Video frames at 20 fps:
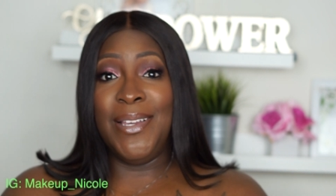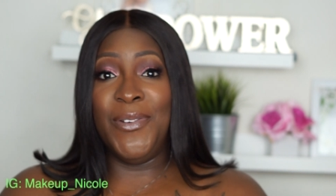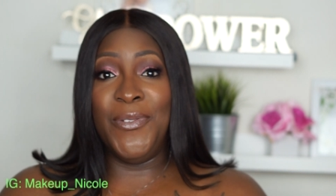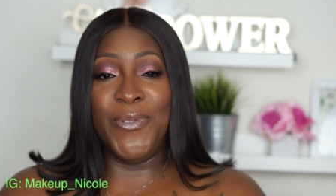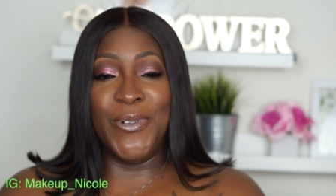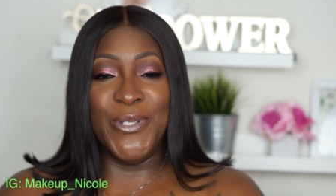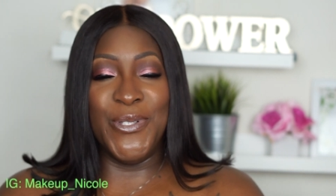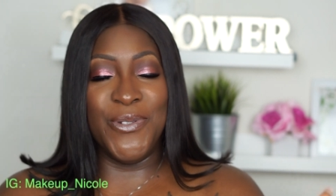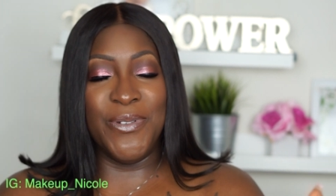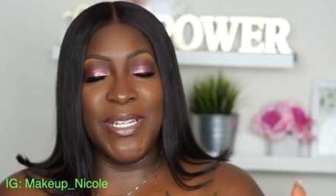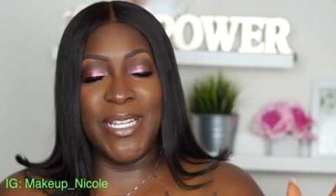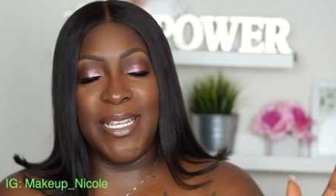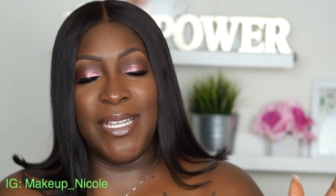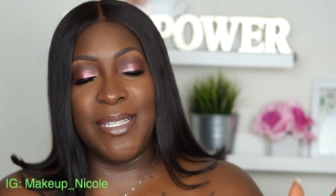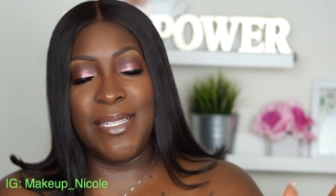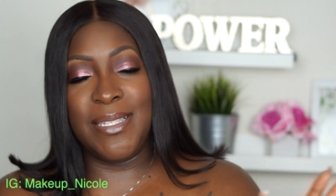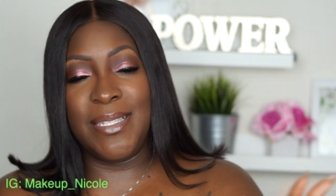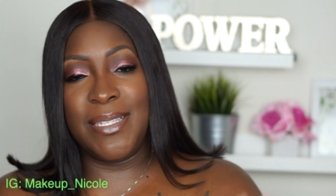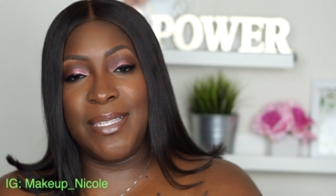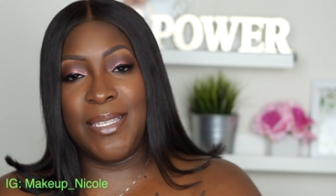for
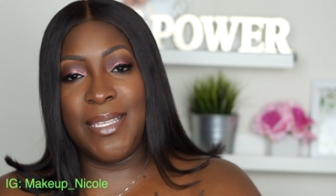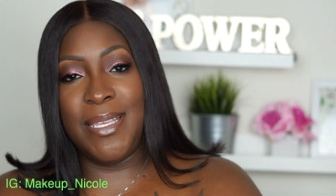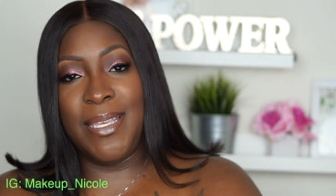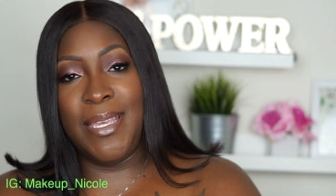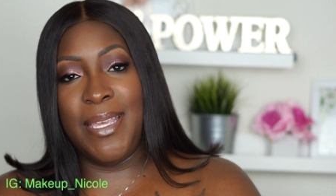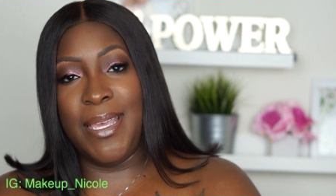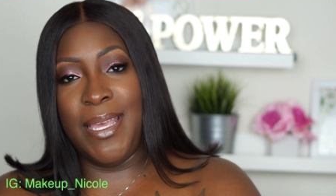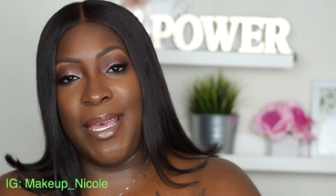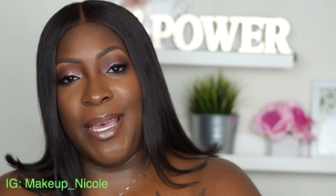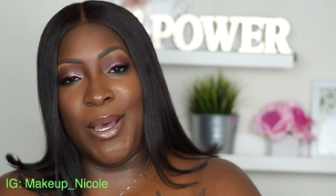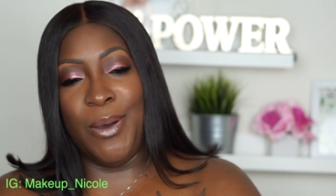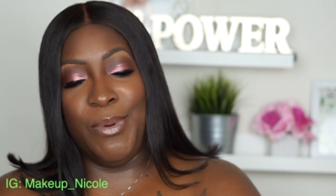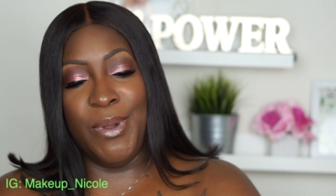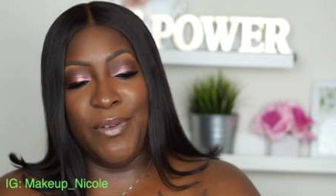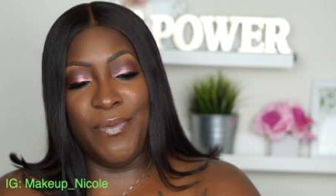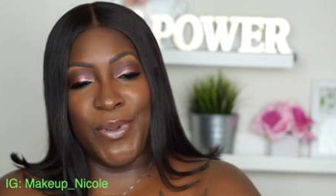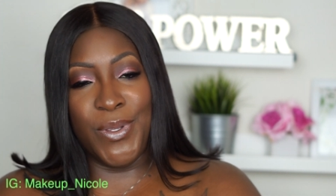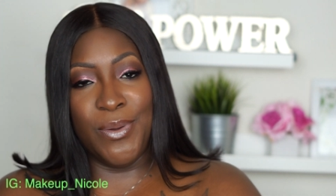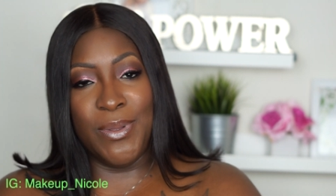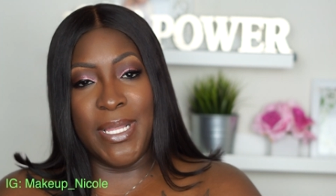drinks,
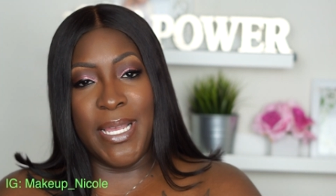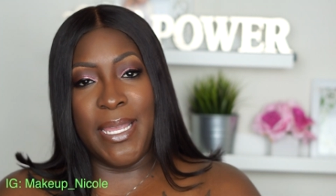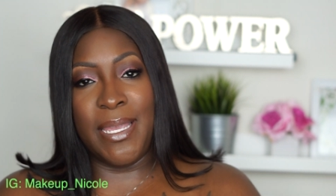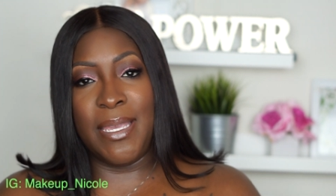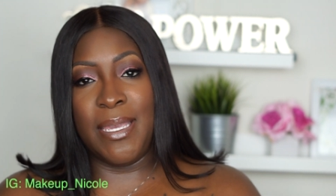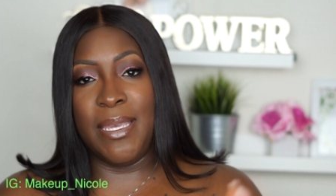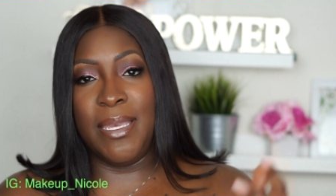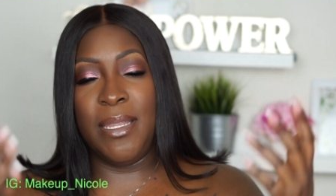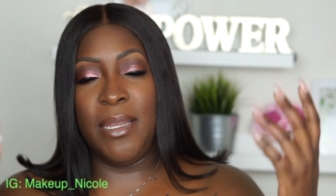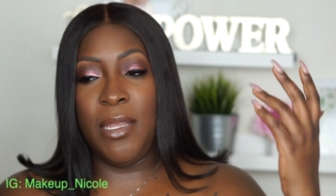however you like it.